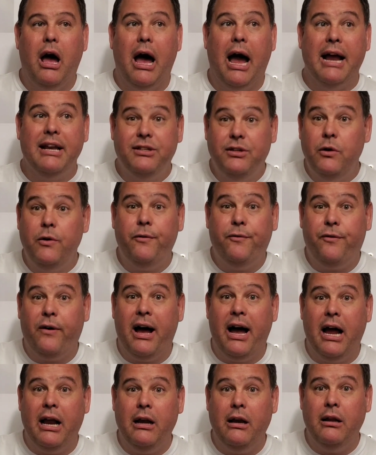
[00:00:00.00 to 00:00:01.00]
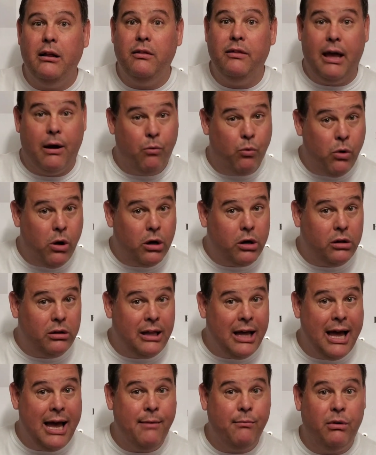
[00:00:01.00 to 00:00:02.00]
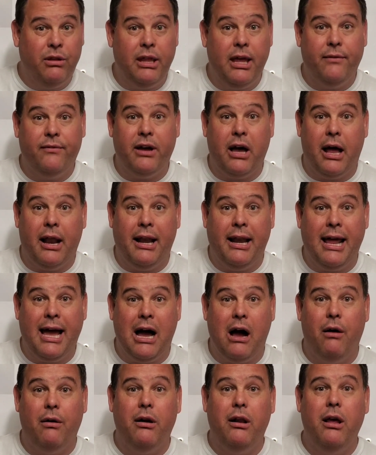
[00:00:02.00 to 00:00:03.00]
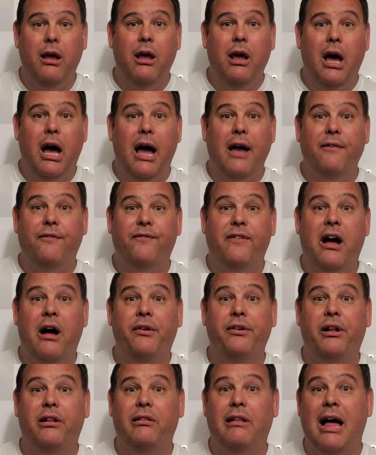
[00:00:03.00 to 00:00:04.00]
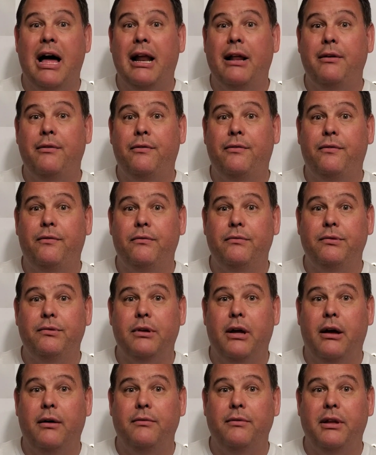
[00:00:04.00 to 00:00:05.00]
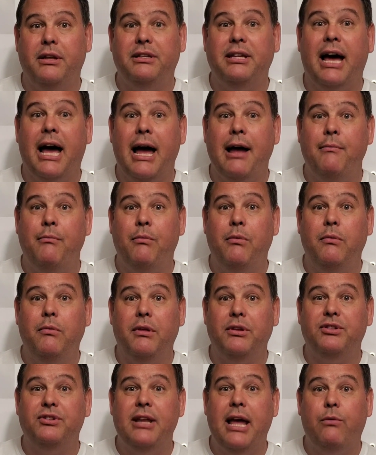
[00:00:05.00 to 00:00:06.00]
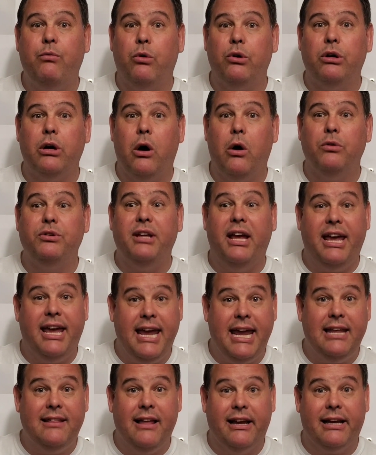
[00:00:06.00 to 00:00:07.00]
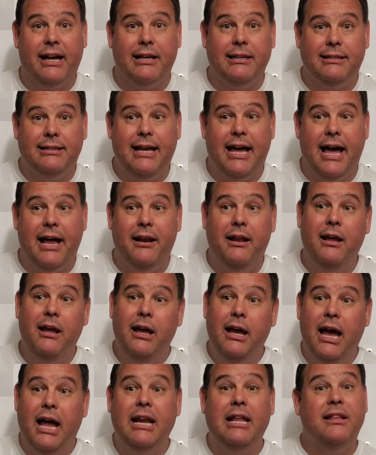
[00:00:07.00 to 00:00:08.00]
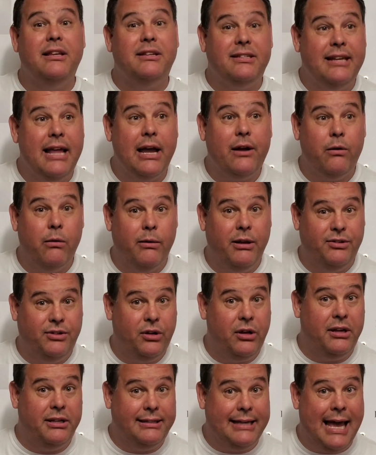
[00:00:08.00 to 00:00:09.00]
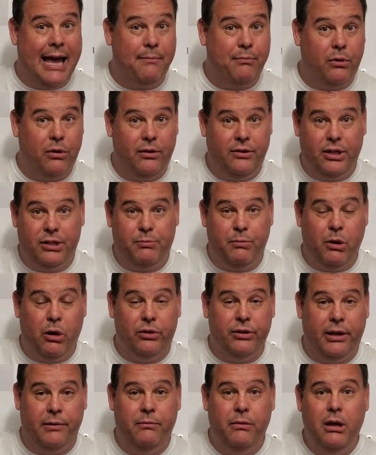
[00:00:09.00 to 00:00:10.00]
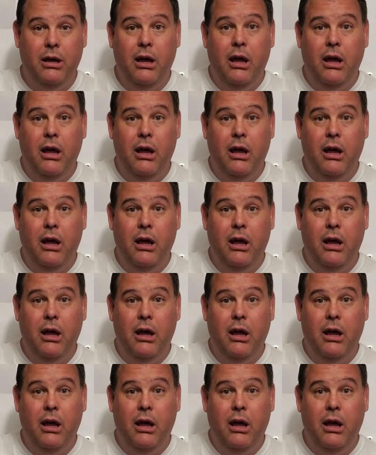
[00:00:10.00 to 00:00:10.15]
I do find they will climb when they've gotten out. I found a lot of the time the snake will go to heat, like I said, and in the snake room, it's a good example in this building.